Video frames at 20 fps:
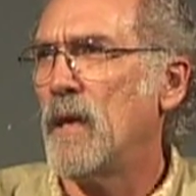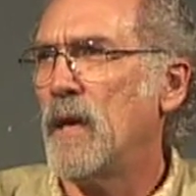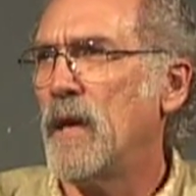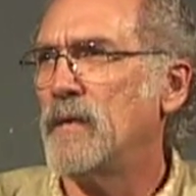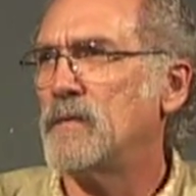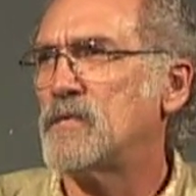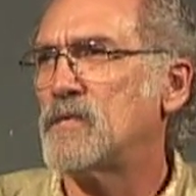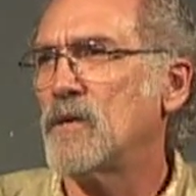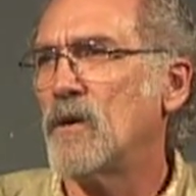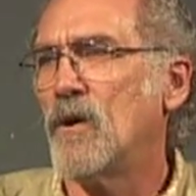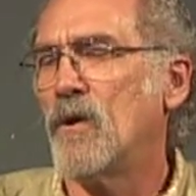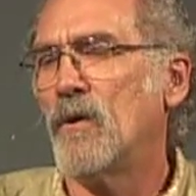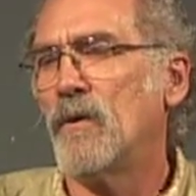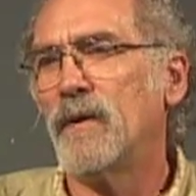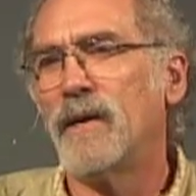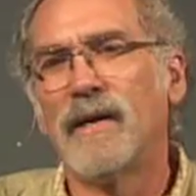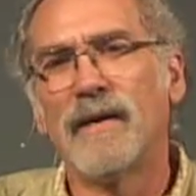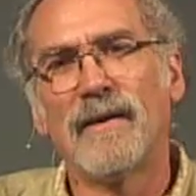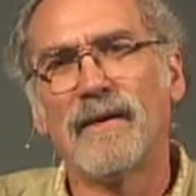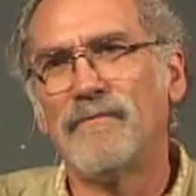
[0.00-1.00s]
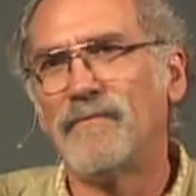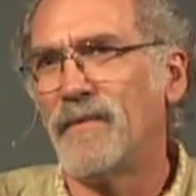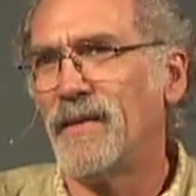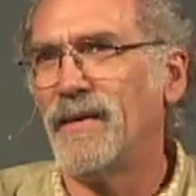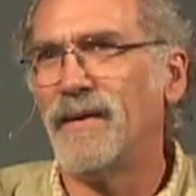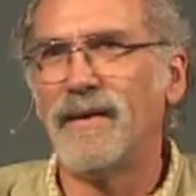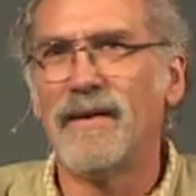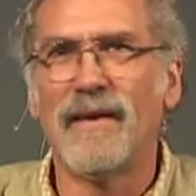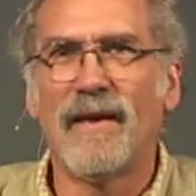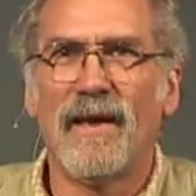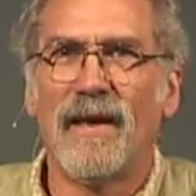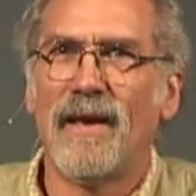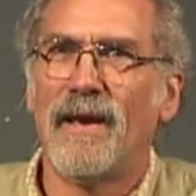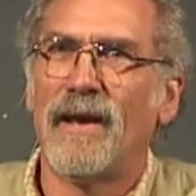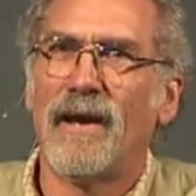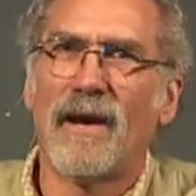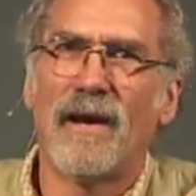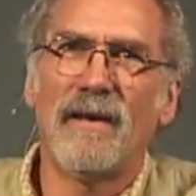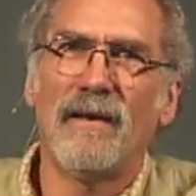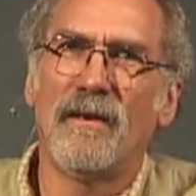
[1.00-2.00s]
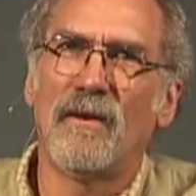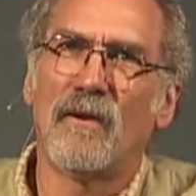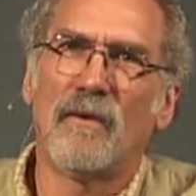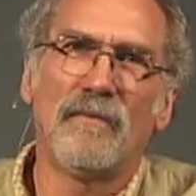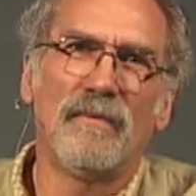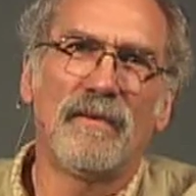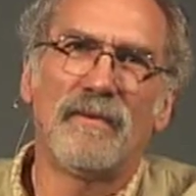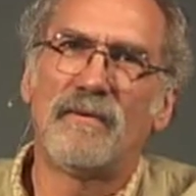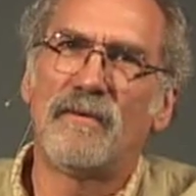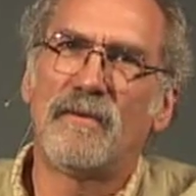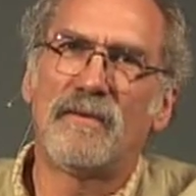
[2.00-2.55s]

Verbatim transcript: And so uh, I, you know,